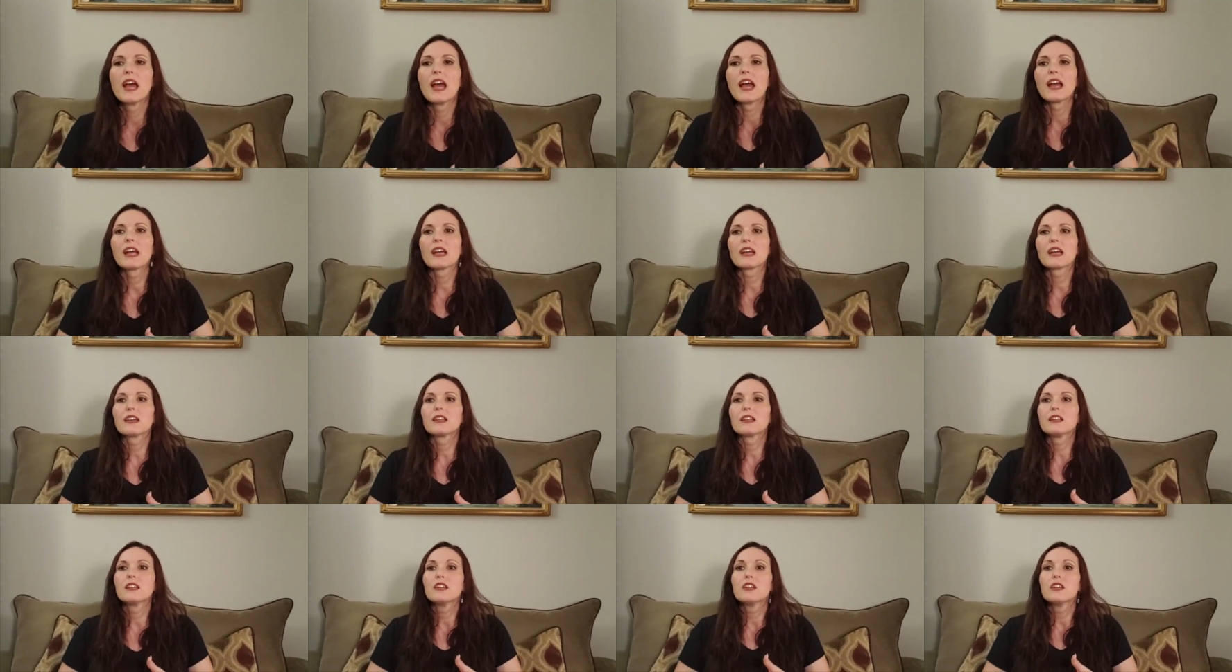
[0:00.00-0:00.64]

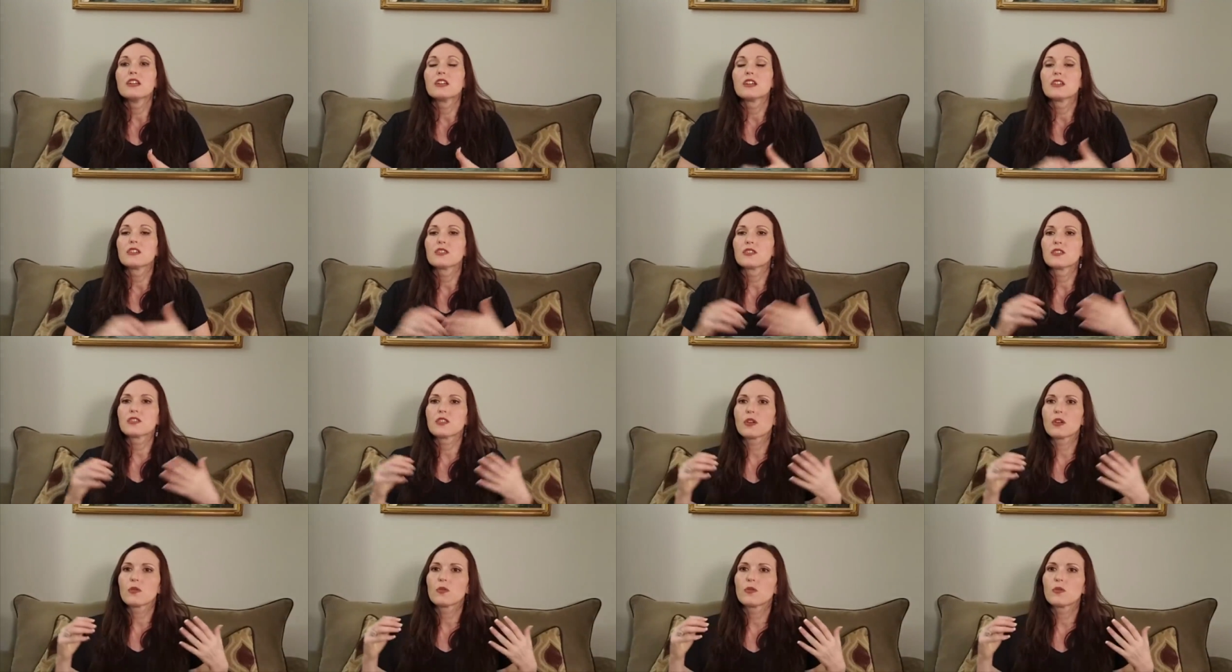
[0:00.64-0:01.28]
And
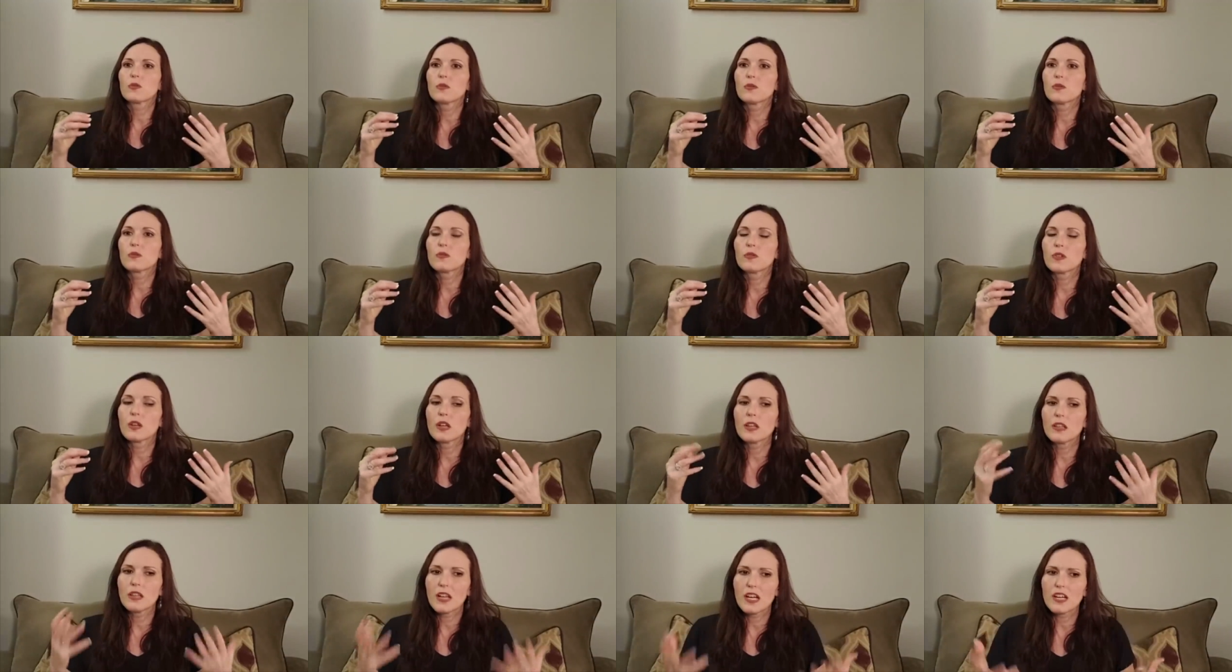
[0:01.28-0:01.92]
so
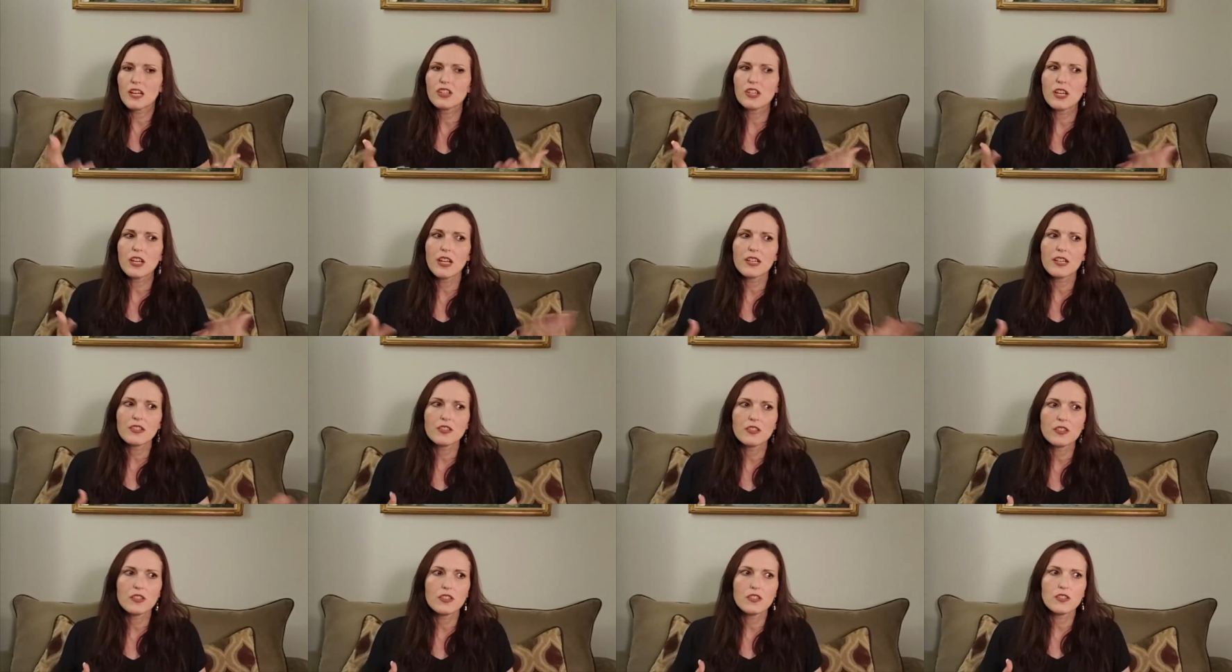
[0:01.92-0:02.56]
Elisha
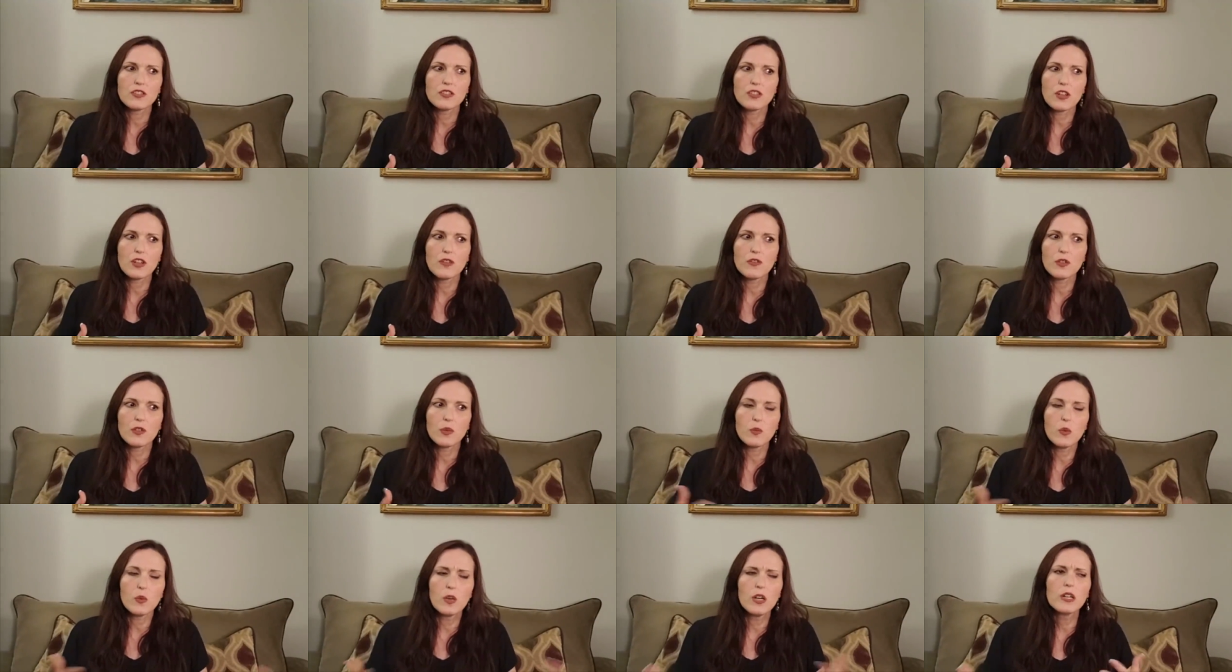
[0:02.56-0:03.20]
asked his
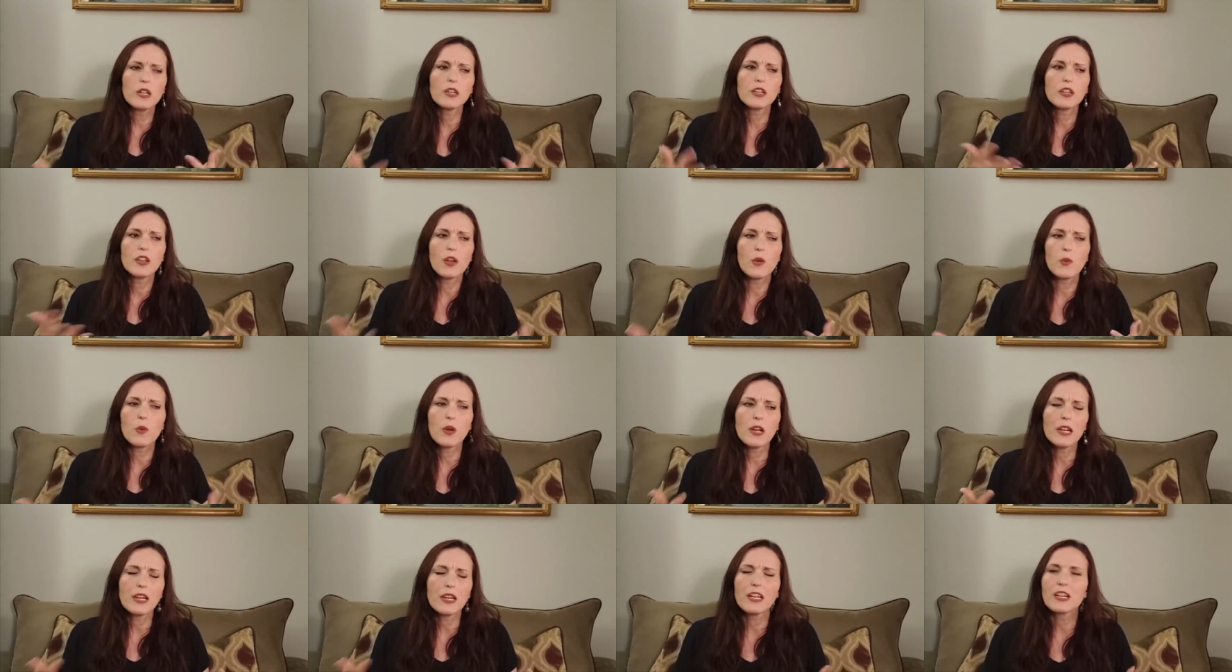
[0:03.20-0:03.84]
servant, What, you know,
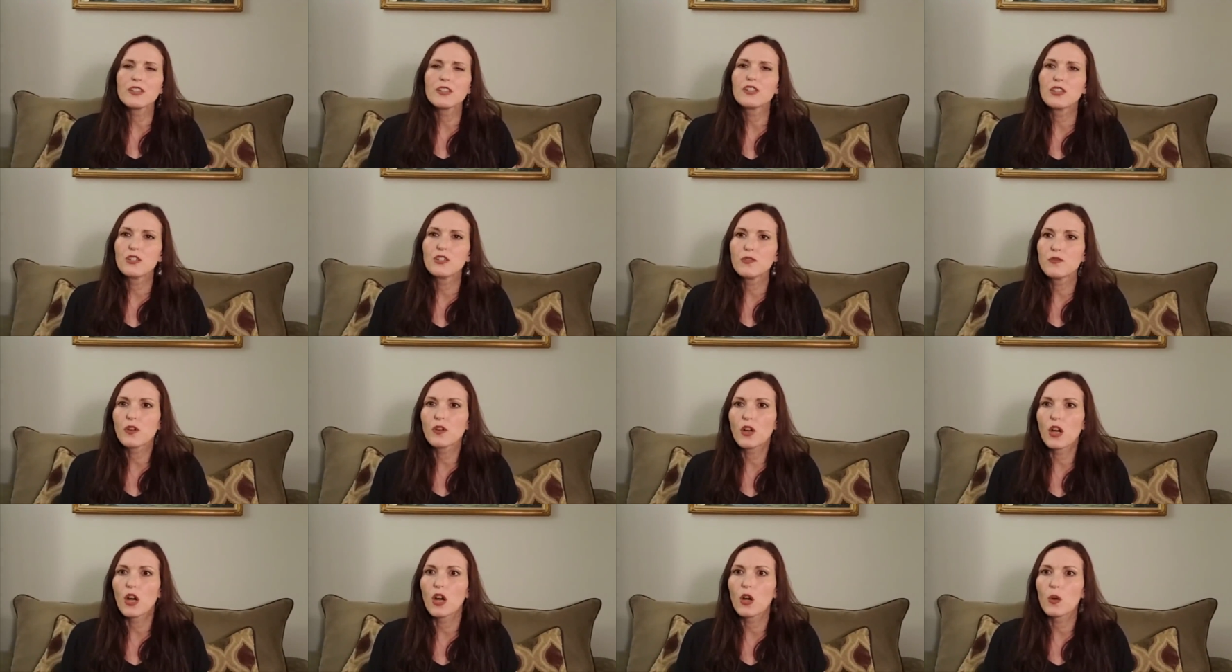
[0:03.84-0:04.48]
what can I do
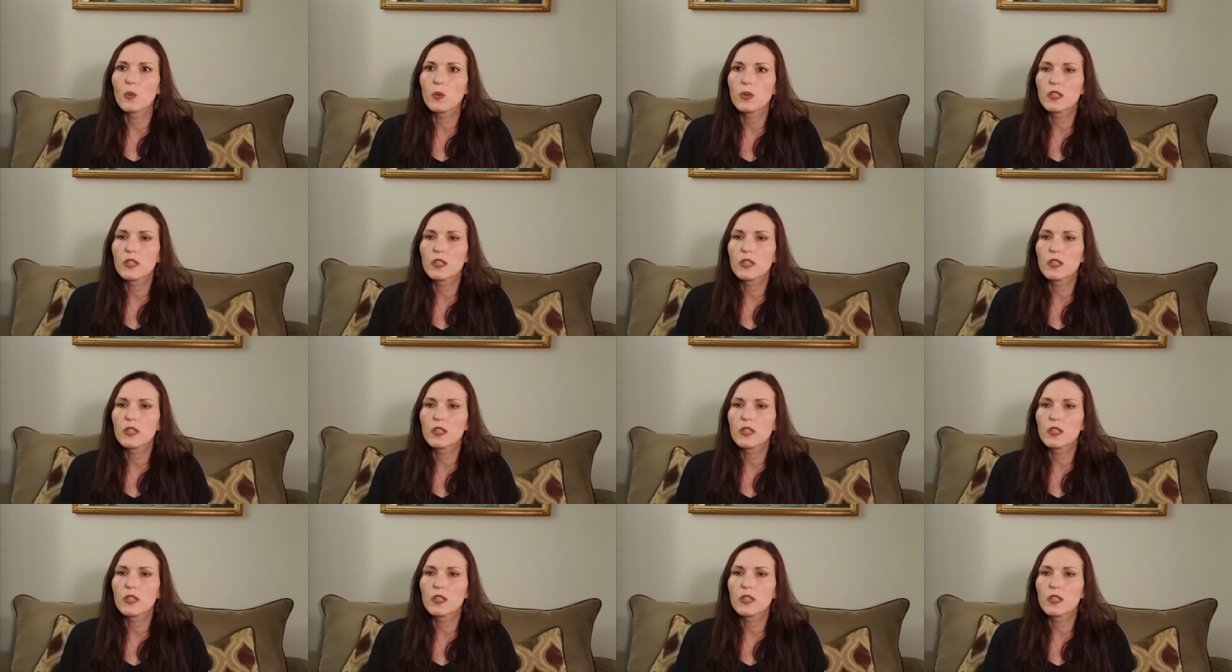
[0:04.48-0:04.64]
for her?